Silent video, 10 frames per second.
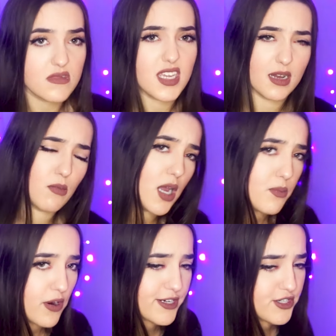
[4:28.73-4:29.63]
Yeah, my
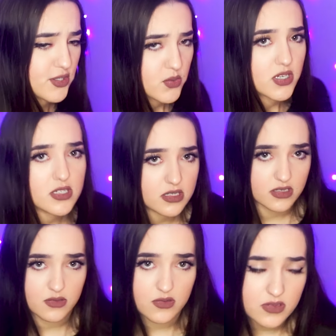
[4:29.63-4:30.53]
oppression is worse than
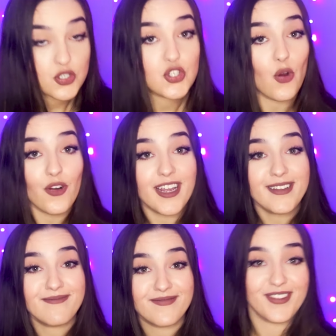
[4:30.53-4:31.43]
yours. Sorry
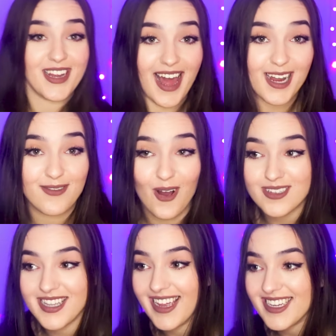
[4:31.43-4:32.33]
for the lack of hot
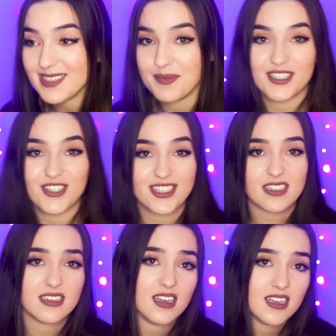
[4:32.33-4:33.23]
takes, but it's just